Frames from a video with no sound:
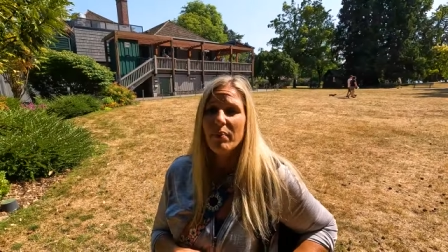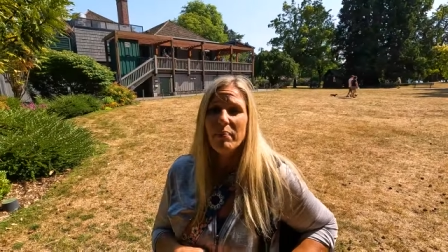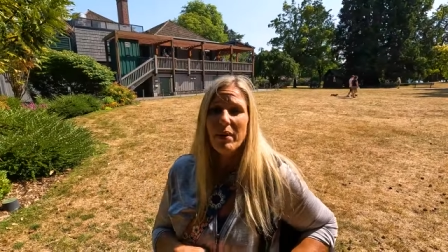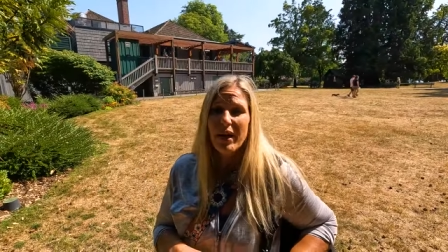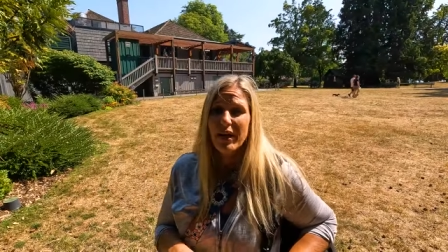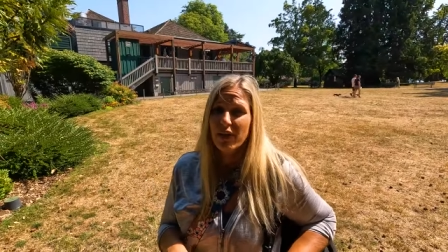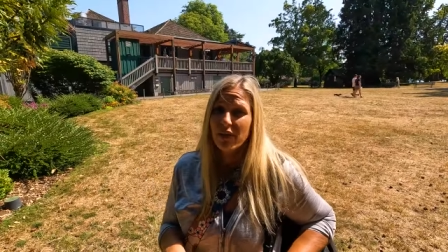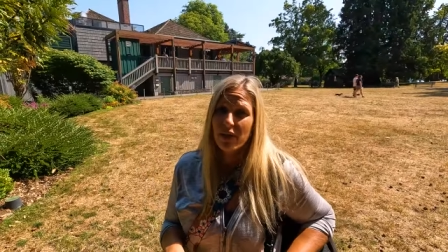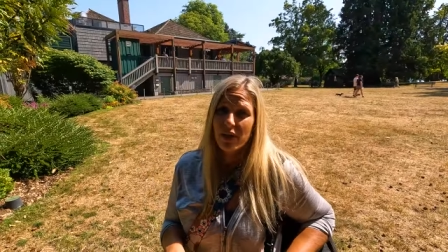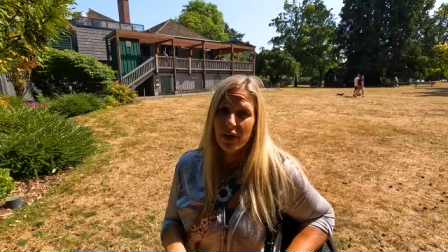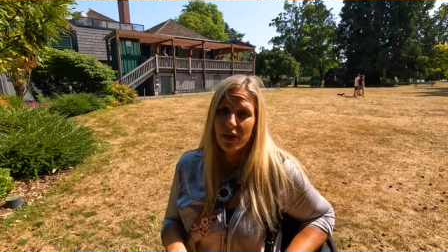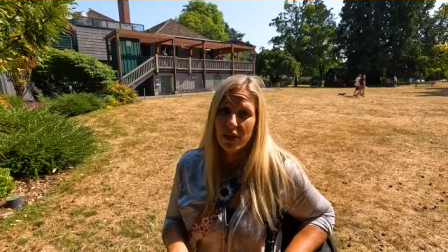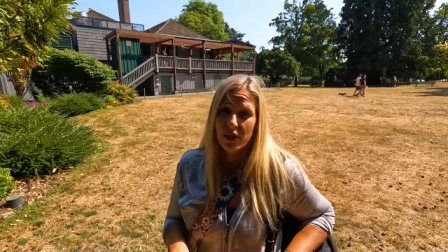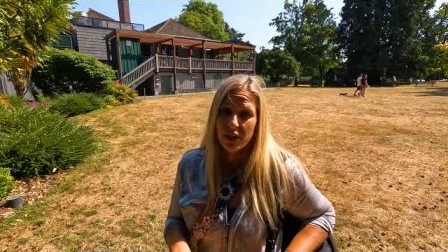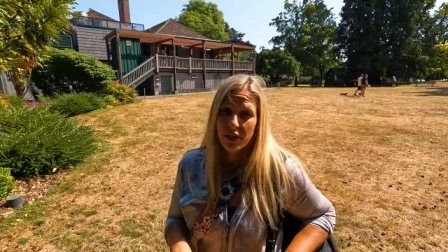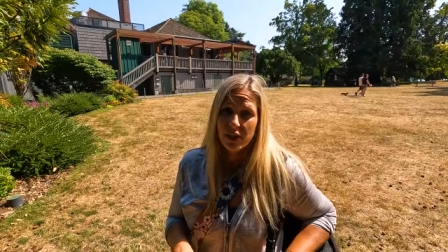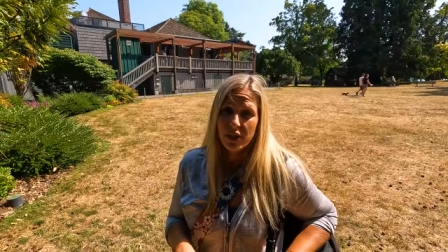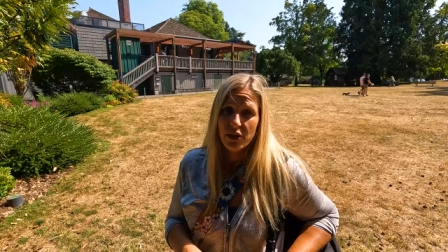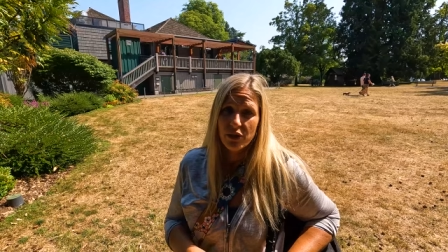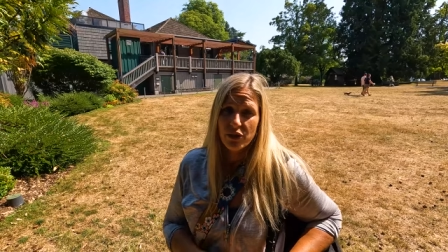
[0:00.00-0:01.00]
Bike riding
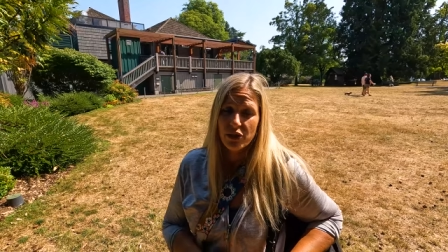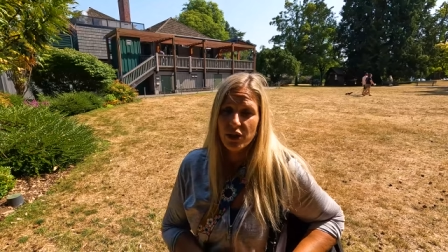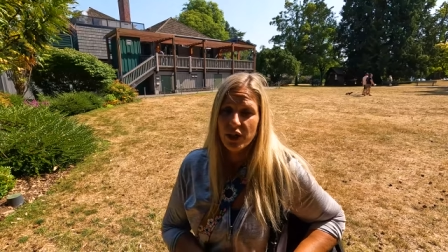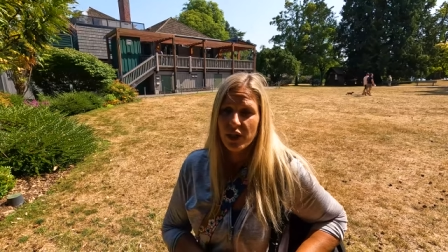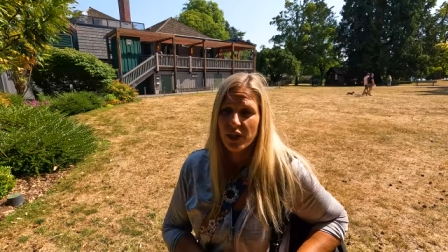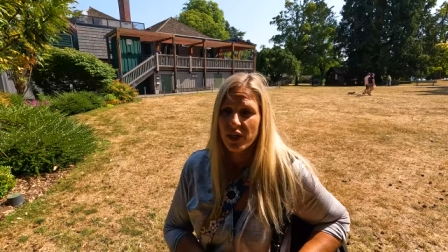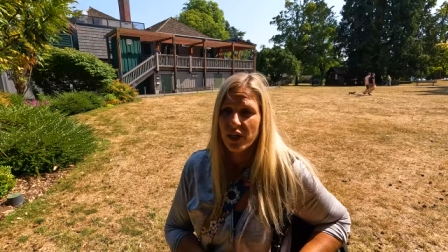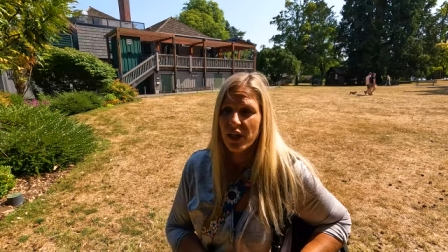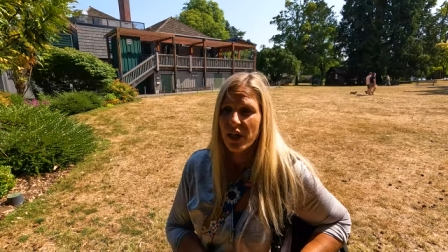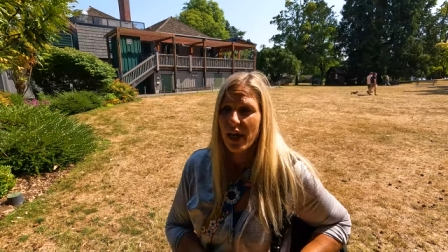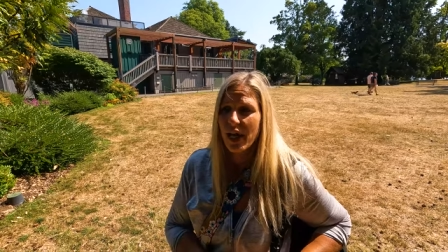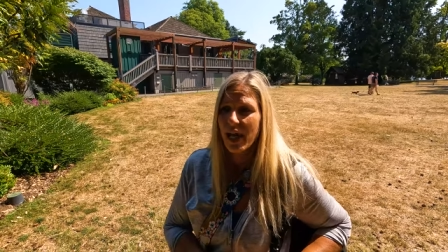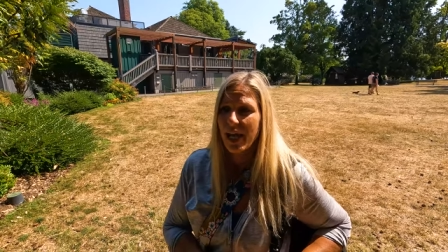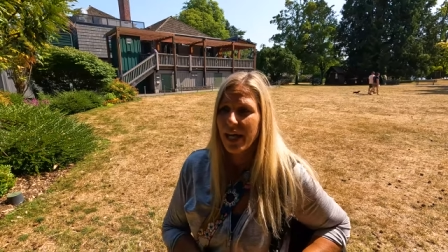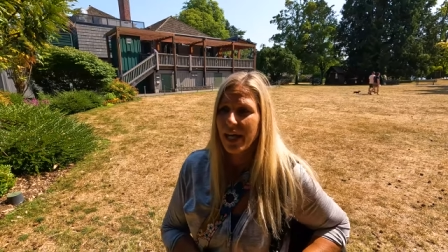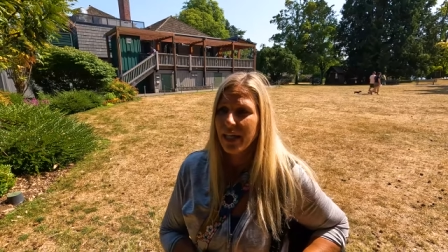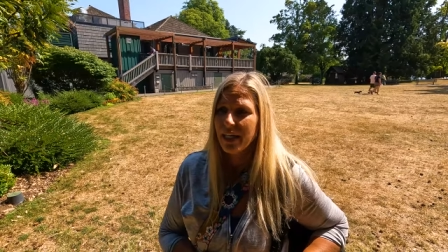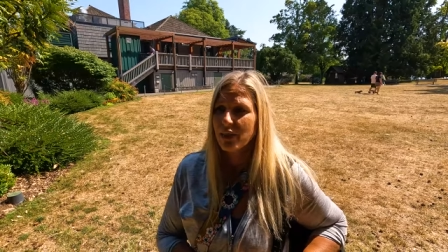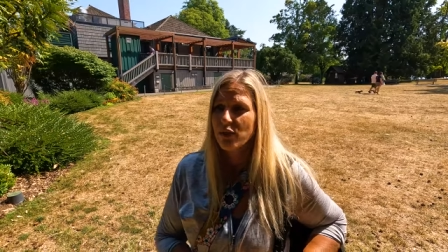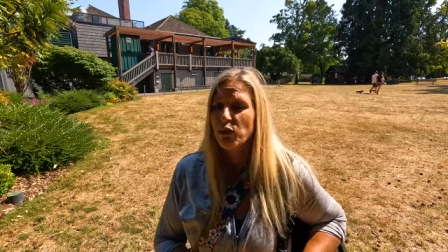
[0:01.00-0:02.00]
is huge here.
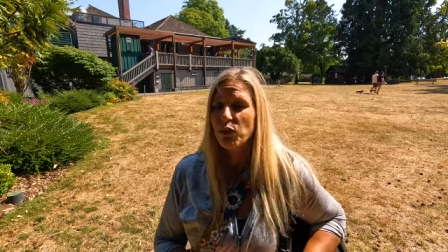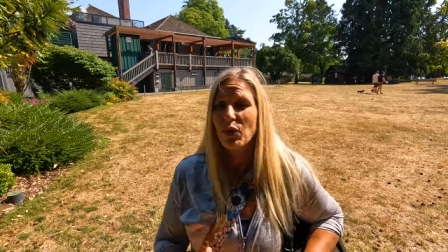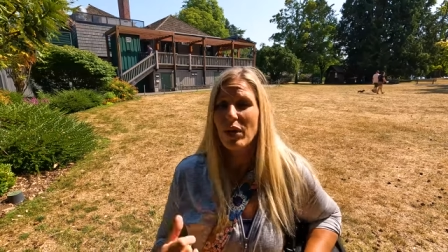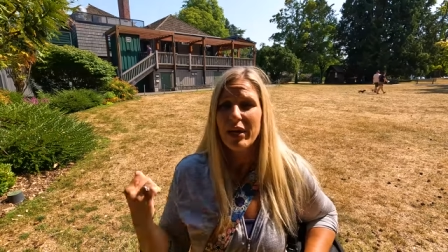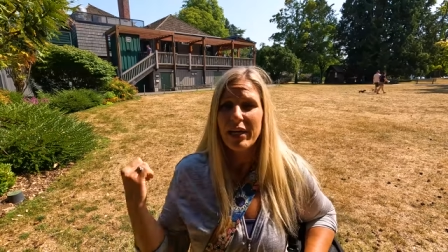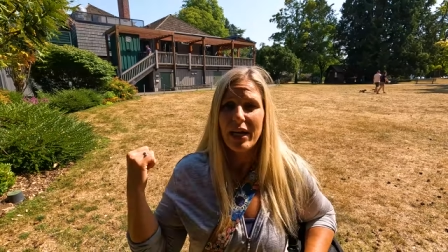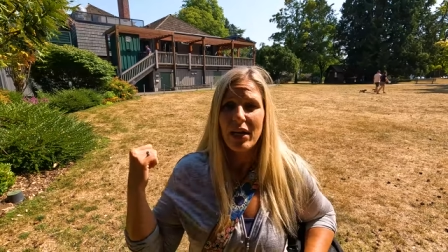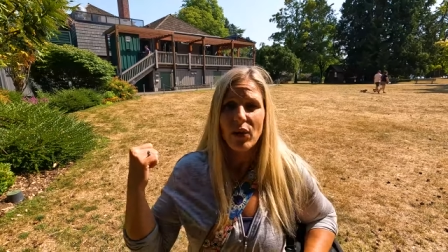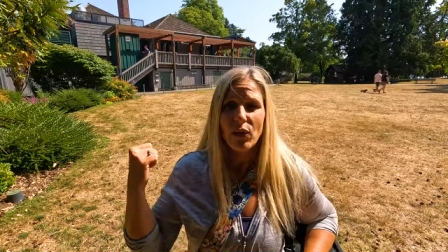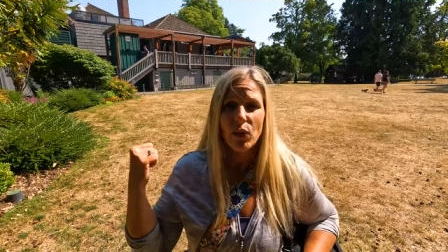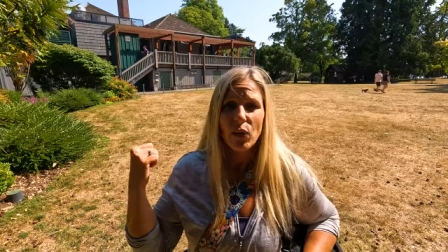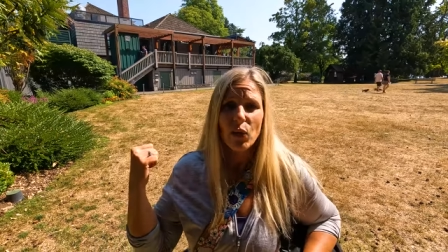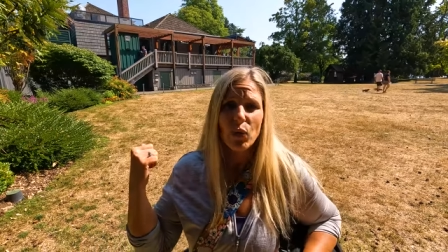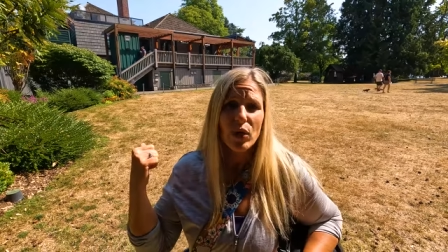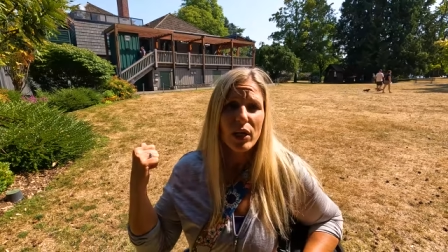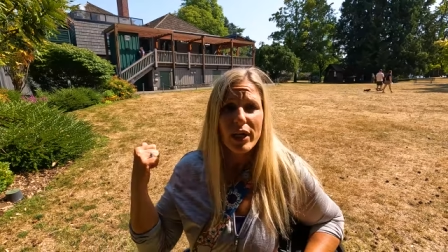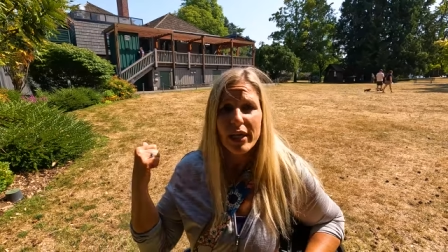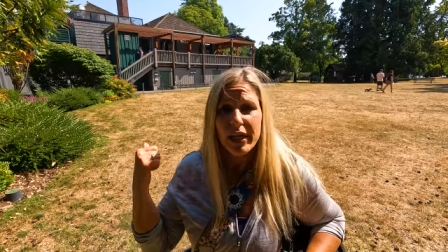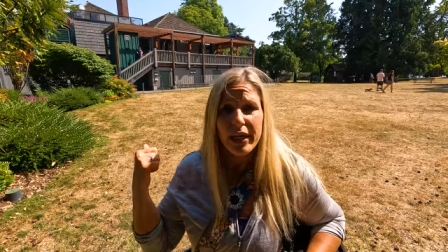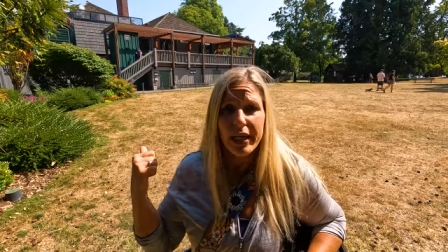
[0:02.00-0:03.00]
And right now,
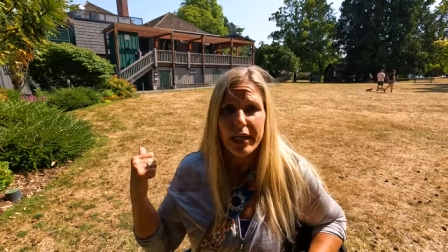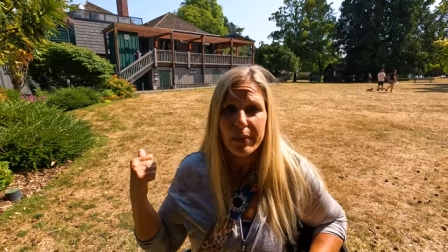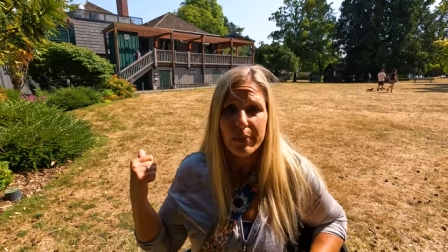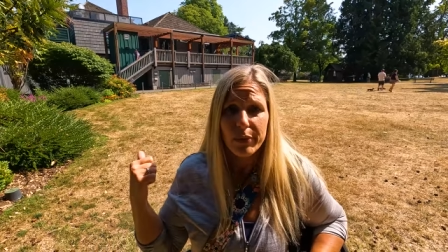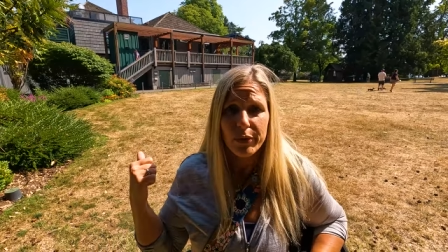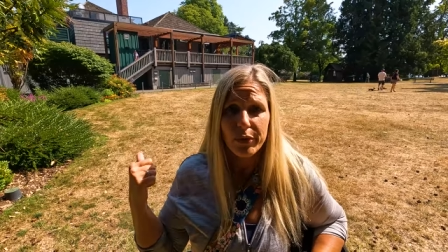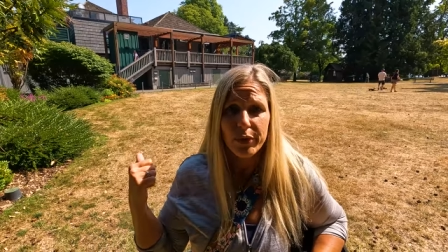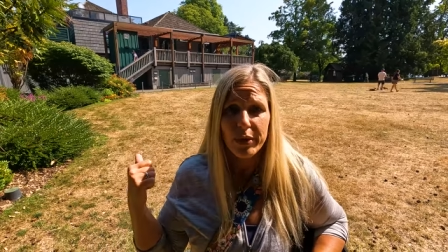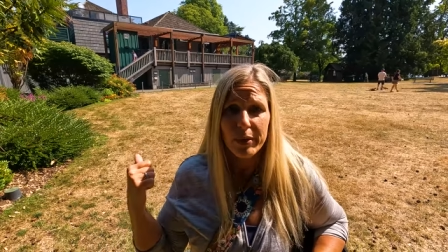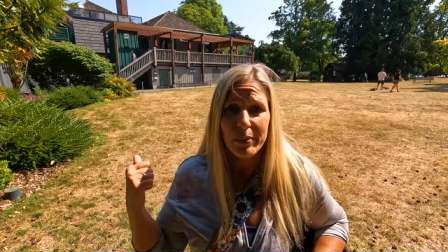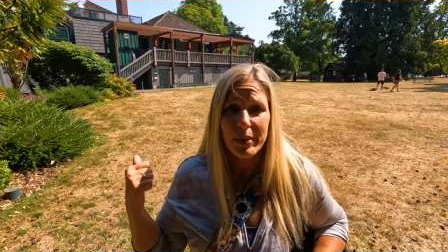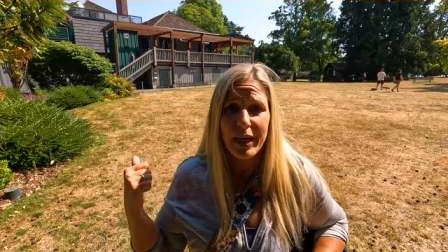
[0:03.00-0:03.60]
we're gonna hit a brewery